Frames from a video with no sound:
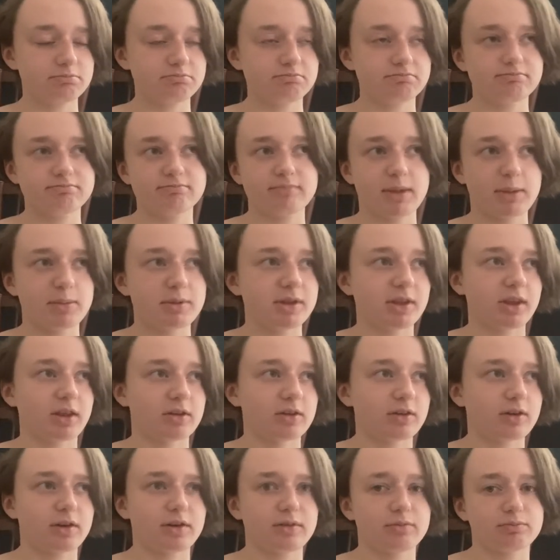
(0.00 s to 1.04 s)
maybe
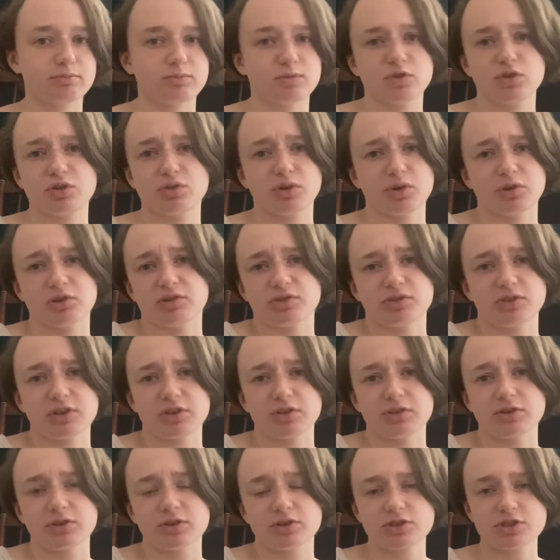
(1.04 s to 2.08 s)
like two rows of
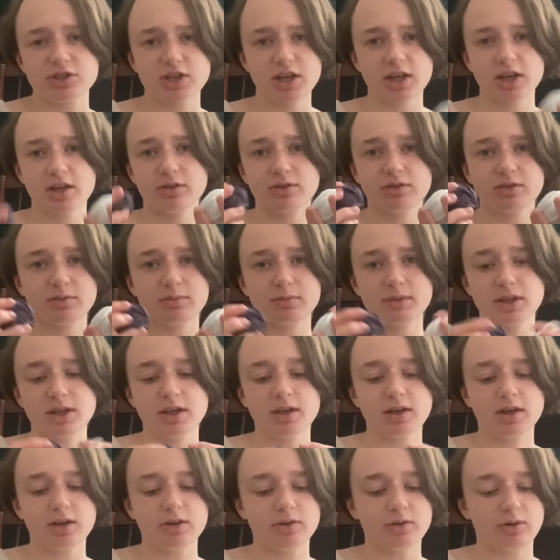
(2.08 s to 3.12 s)
single crochet or something
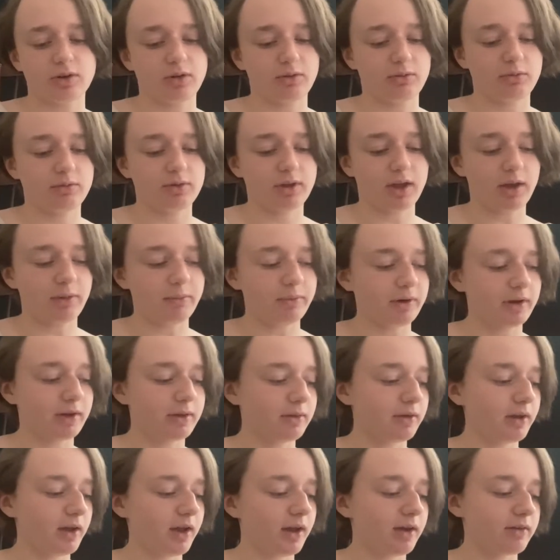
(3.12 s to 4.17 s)
I don't know yet what
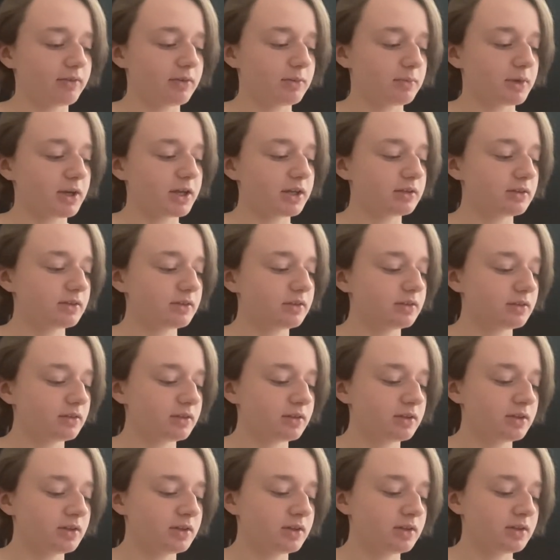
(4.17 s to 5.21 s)
I have in mind
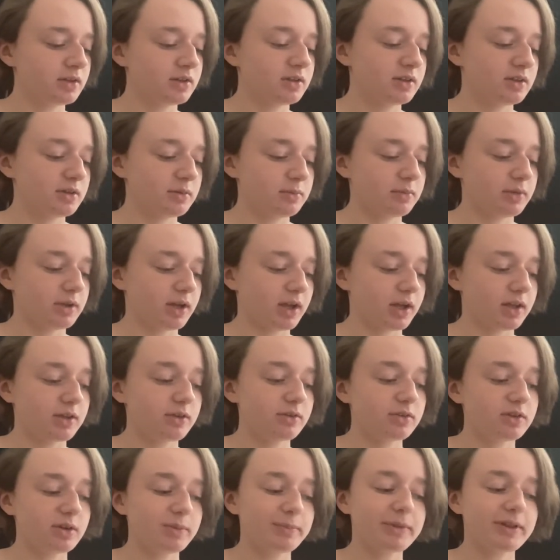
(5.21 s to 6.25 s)
but I
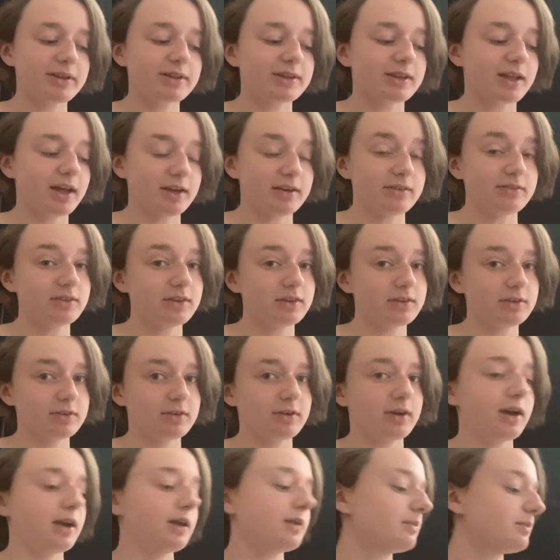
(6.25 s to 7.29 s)
used up a lot of the
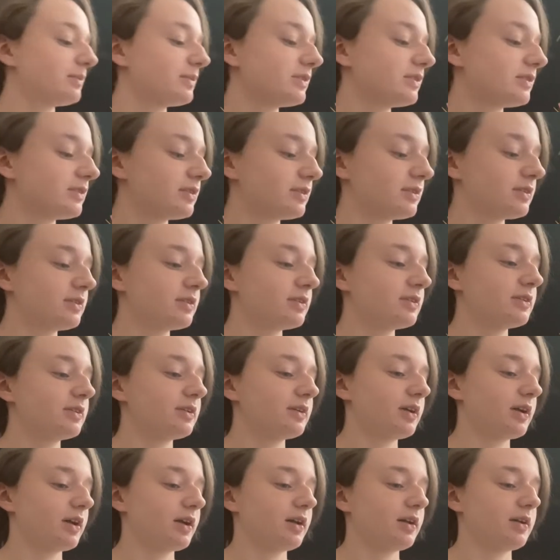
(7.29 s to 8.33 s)
scraps
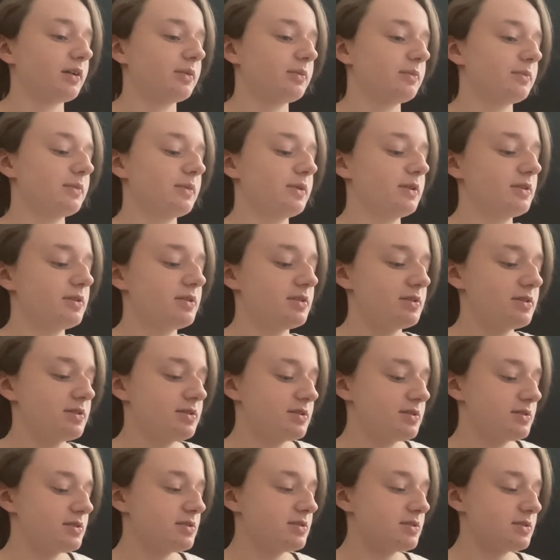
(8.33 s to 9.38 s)
um,
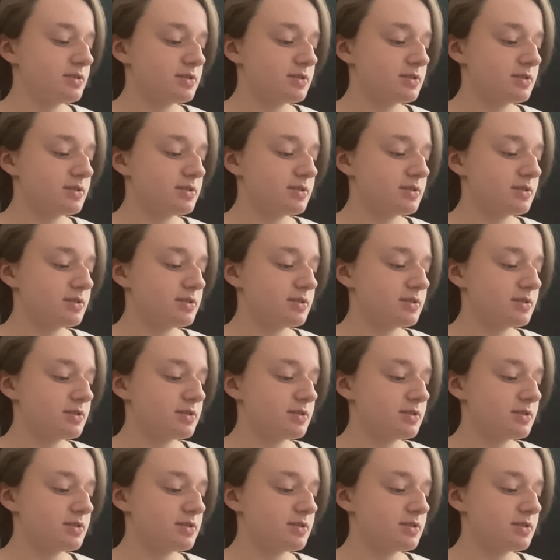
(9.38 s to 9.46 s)
let